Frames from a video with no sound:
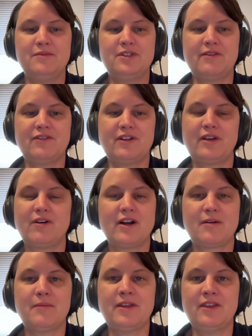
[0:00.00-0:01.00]
definitely
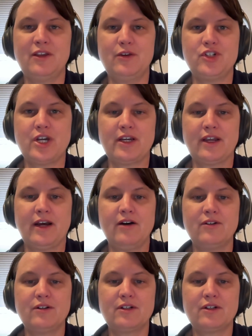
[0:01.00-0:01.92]
recommend that you check it out